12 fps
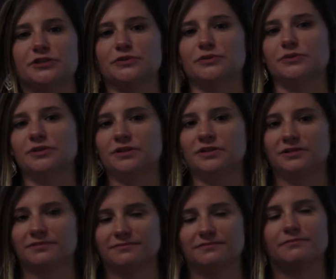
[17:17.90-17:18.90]
to
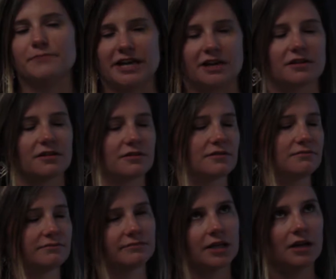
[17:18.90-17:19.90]
make
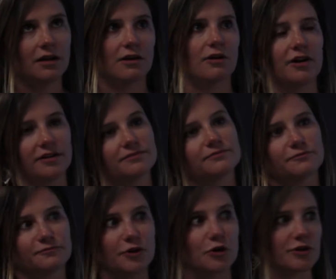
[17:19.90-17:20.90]
or
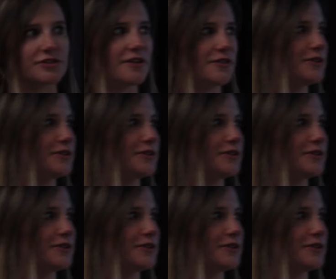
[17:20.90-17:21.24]
focus on